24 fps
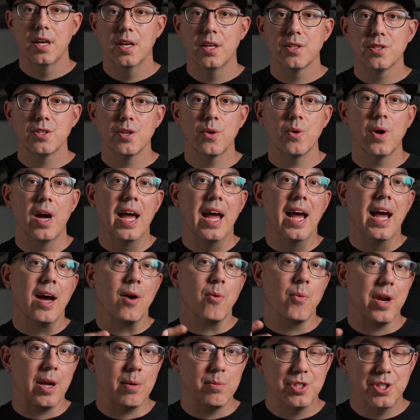So
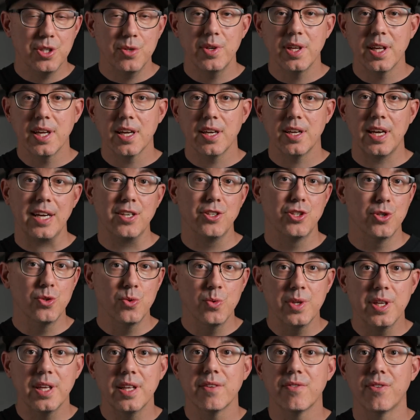when I'm shooting, I do
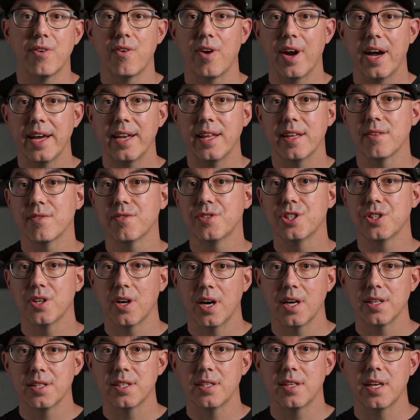need a variety of
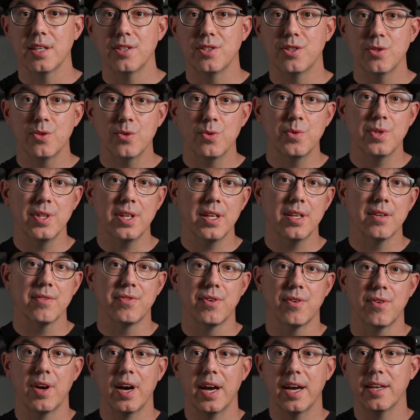shots, and I do need a
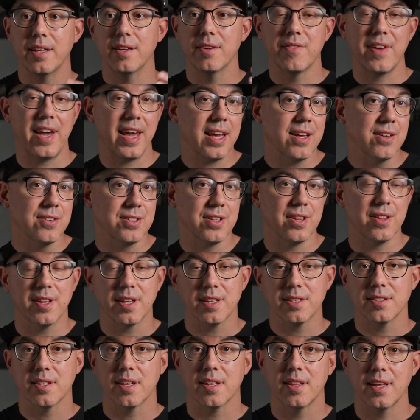variety of angles and
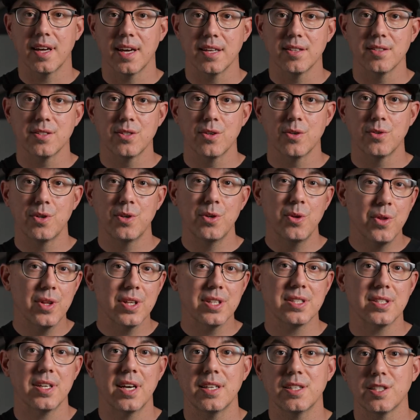things like that. So to do
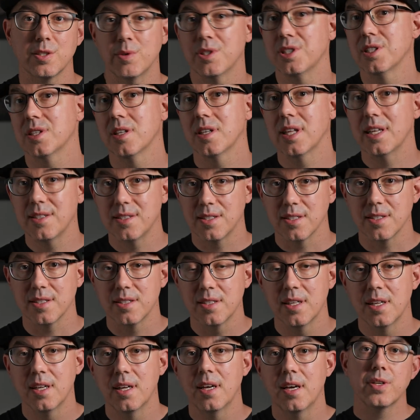this, I switch lenses.
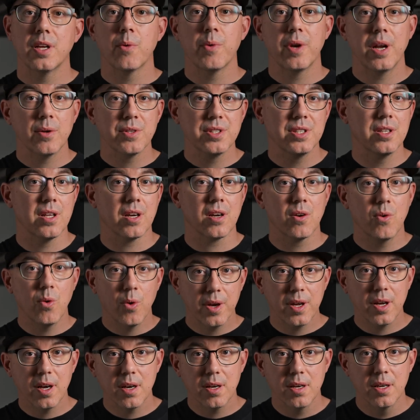Now, when I was in
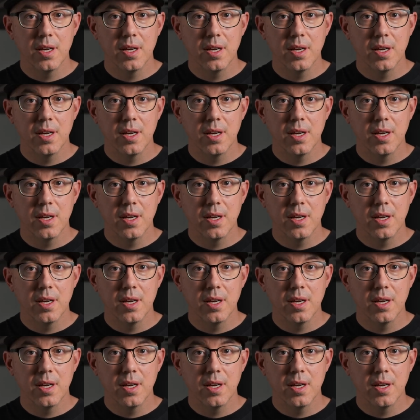Nagoya,